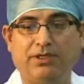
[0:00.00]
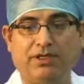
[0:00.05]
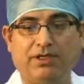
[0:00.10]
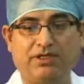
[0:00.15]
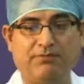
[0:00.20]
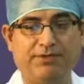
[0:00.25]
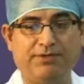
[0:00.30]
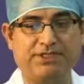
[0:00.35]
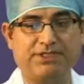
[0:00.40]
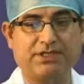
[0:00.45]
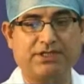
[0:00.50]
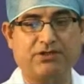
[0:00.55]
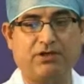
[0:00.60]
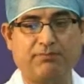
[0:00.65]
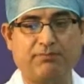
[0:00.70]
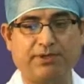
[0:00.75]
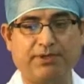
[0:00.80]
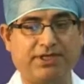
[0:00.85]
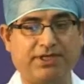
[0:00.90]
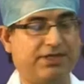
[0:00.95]
The major
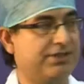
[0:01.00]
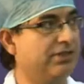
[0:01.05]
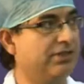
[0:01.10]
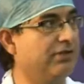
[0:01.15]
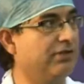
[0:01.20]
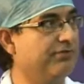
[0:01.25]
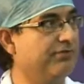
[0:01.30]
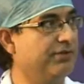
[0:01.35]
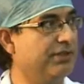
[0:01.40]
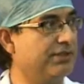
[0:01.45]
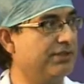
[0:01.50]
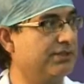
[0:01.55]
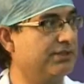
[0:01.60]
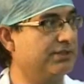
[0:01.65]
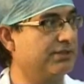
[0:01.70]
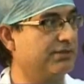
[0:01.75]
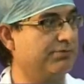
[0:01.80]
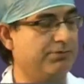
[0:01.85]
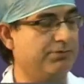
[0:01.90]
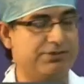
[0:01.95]
complication of
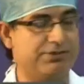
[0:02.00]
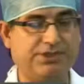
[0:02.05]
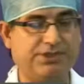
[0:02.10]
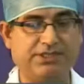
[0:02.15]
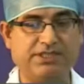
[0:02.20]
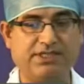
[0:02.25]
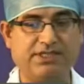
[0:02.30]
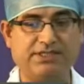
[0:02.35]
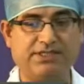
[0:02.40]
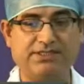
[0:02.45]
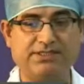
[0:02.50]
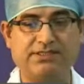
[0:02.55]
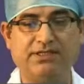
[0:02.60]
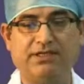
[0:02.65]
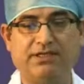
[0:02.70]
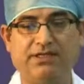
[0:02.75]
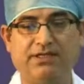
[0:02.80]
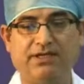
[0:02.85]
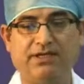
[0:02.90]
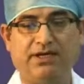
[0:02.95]
this procedure is
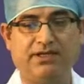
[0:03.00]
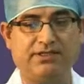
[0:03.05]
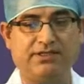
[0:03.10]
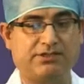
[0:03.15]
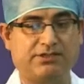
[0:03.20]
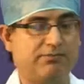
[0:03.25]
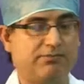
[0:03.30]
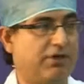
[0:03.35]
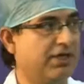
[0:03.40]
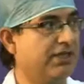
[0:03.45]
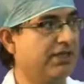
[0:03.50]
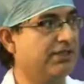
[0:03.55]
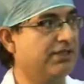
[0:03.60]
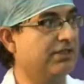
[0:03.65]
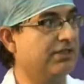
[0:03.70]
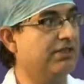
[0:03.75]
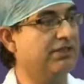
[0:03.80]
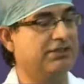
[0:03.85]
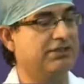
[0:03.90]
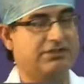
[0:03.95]

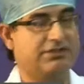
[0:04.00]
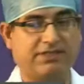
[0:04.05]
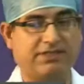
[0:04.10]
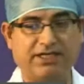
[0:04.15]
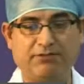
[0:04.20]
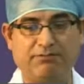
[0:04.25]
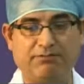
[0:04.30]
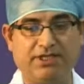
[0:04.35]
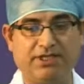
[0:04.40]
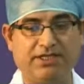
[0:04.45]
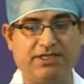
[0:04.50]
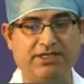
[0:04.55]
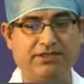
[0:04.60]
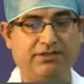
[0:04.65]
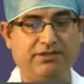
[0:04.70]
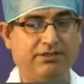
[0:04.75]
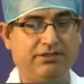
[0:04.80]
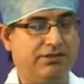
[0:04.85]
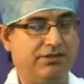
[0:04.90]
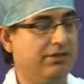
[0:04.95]
anastomotic site
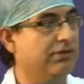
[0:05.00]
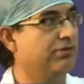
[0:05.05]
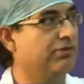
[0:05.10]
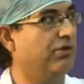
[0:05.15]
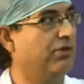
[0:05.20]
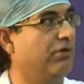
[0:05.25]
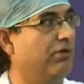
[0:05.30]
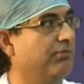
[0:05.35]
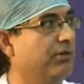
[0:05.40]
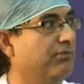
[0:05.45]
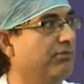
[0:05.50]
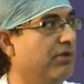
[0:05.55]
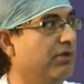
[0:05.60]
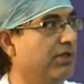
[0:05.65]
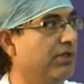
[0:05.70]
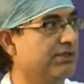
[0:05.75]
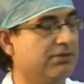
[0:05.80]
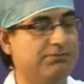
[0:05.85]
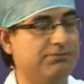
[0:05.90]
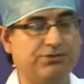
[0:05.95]
bleeding,
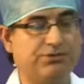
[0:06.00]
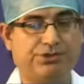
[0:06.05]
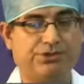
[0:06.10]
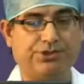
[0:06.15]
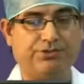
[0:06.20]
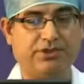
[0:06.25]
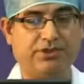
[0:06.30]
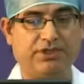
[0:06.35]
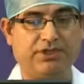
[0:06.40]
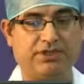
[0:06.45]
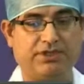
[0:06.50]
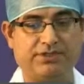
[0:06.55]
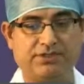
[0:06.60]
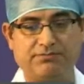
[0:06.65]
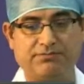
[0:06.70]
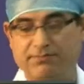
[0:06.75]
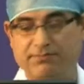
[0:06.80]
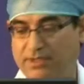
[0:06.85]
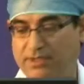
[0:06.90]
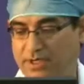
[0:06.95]
thromboembolism,
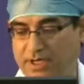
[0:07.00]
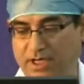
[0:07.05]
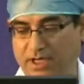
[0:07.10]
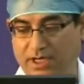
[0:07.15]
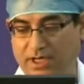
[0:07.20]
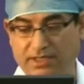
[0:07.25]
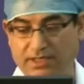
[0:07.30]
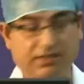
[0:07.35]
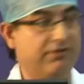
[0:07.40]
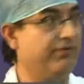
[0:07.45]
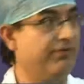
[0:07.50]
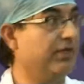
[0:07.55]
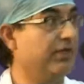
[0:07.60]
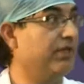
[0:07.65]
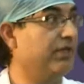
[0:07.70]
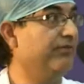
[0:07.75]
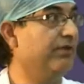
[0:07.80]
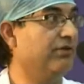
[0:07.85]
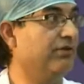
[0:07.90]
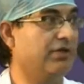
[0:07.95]
pseudoaneurysm, and
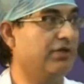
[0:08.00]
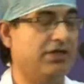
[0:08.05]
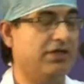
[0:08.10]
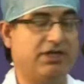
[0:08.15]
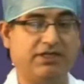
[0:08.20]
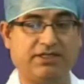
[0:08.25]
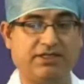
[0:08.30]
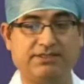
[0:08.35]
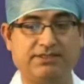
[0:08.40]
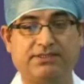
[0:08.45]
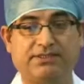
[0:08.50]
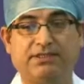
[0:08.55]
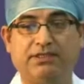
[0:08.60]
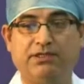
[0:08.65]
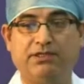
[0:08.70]
infective endocarditis.